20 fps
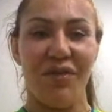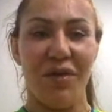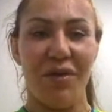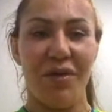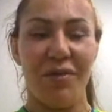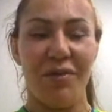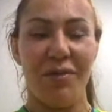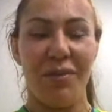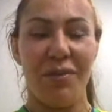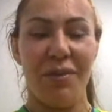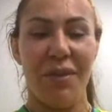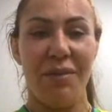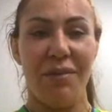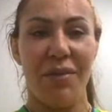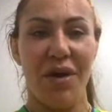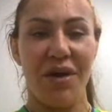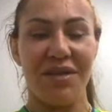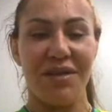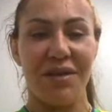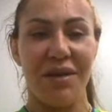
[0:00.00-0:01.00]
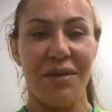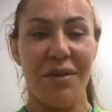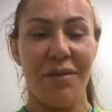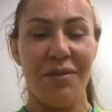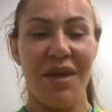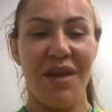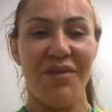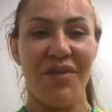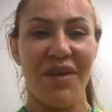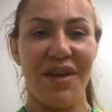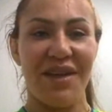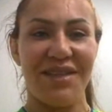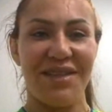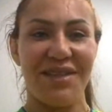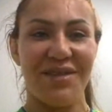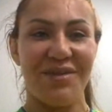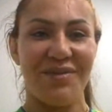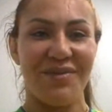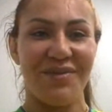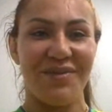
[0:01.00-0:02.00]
from my box mma fight